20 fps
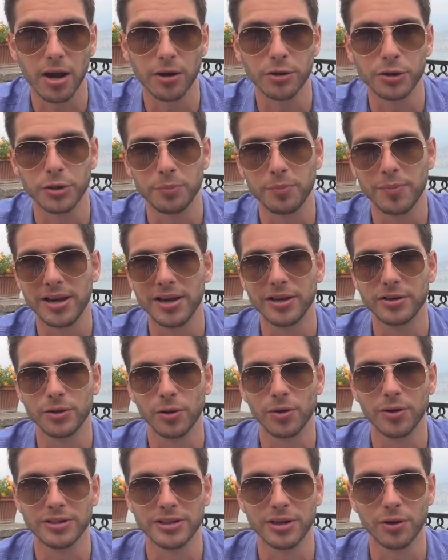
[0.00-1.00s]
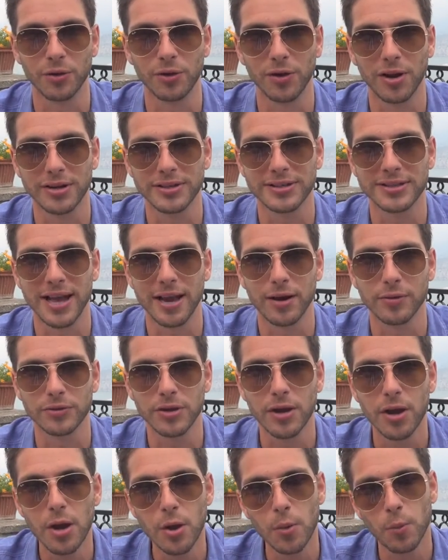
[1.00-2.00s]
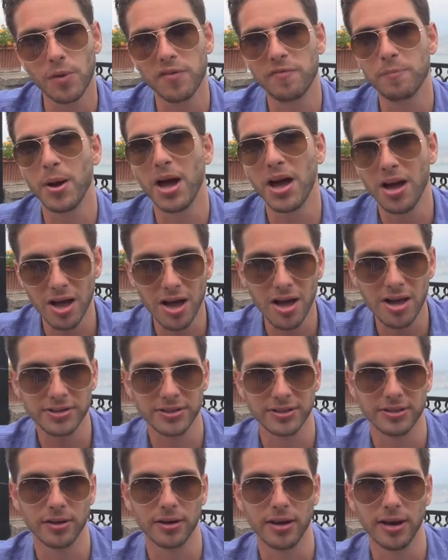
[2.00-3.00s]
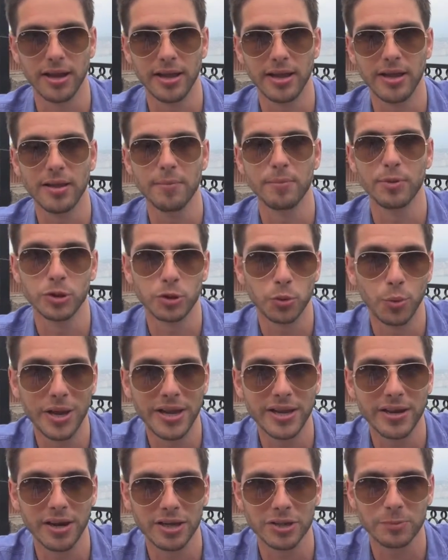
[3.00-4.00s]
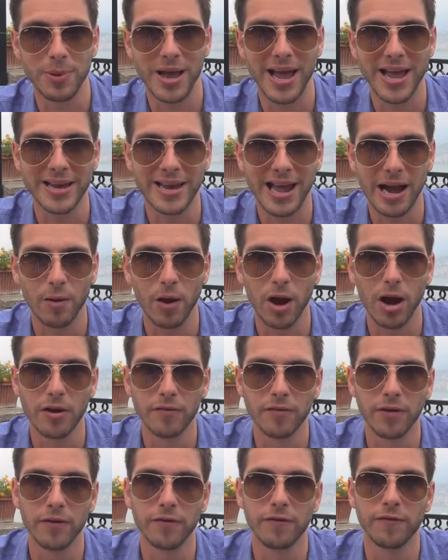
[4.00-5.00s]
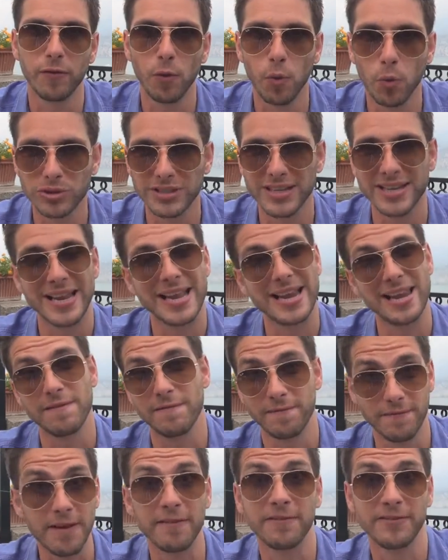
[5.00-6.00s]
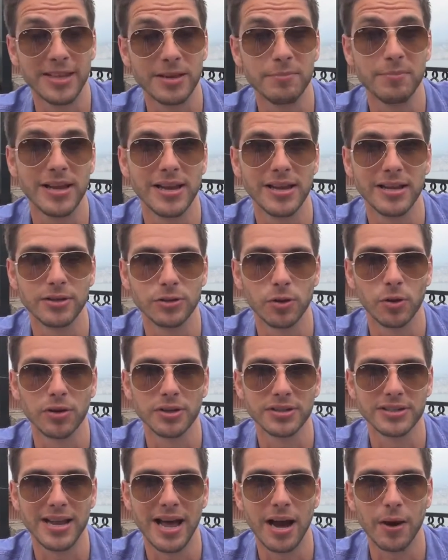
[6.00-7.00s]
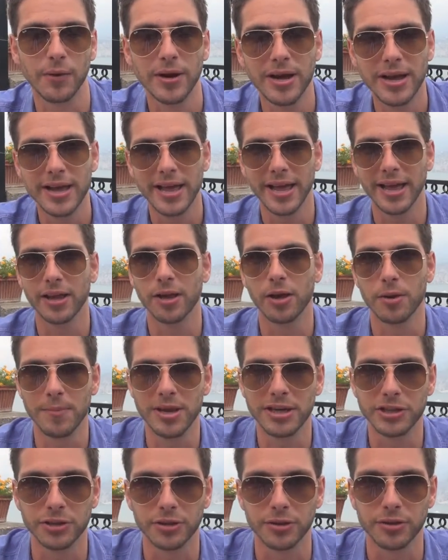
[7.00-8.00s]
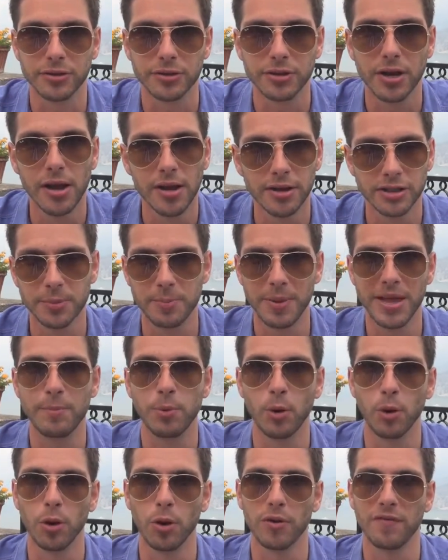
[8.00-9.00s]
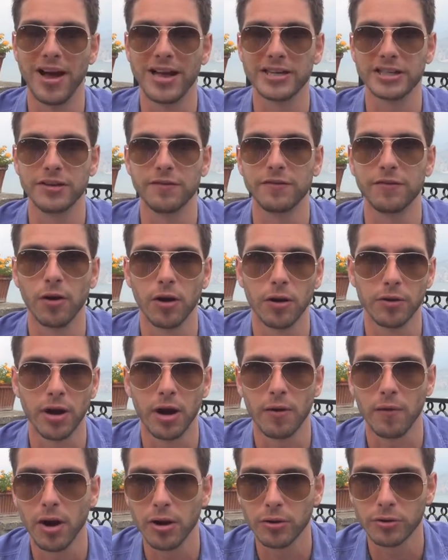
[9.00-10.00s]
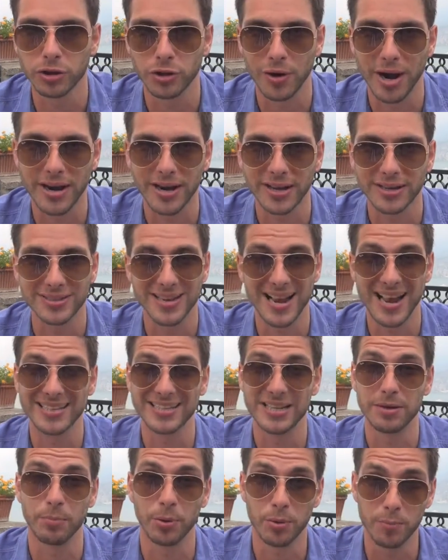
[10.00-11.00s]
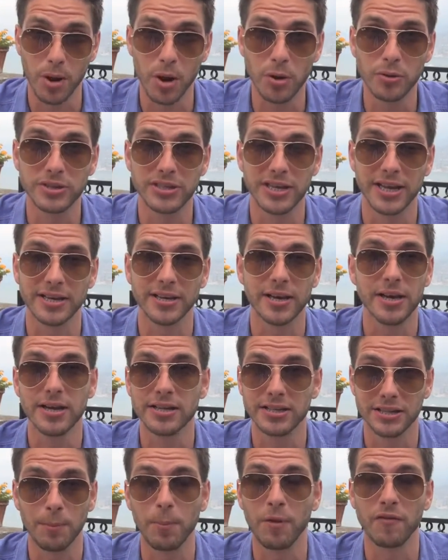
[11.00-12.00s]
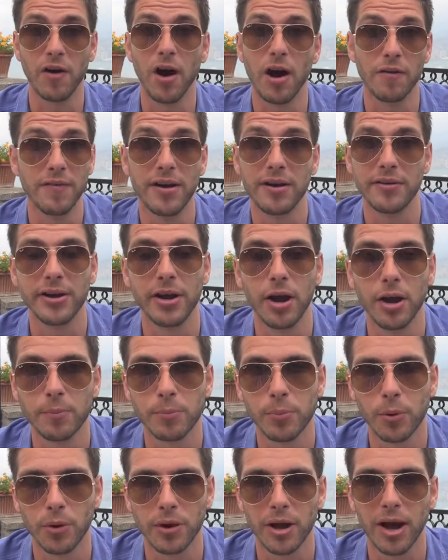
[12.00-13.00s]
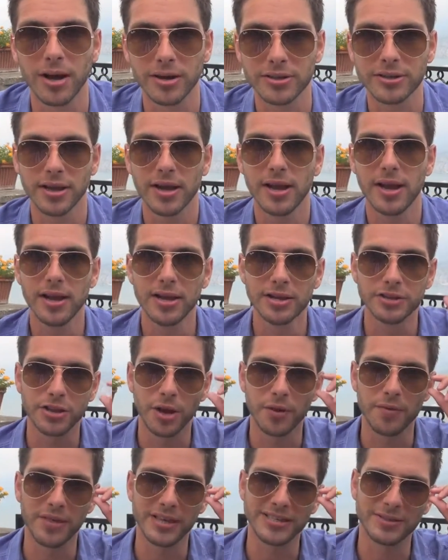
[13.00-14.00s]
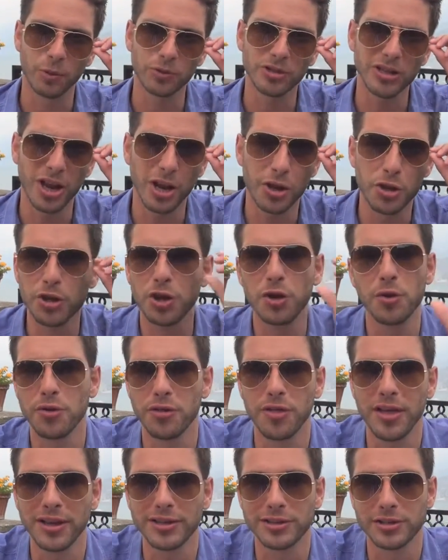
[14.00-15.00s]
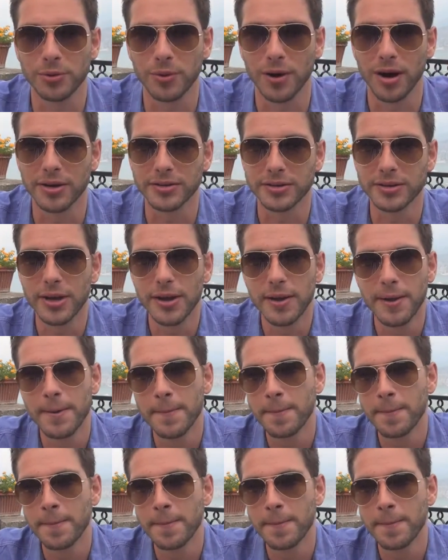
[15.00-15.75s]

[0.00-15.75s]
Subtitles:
$100 million in online sales. We've personally, between us, paid out over nearly $50 million now in commissions to people who have actually followed our own trainings and actually promoted some of our very own products. So this wasn't a new thing to us.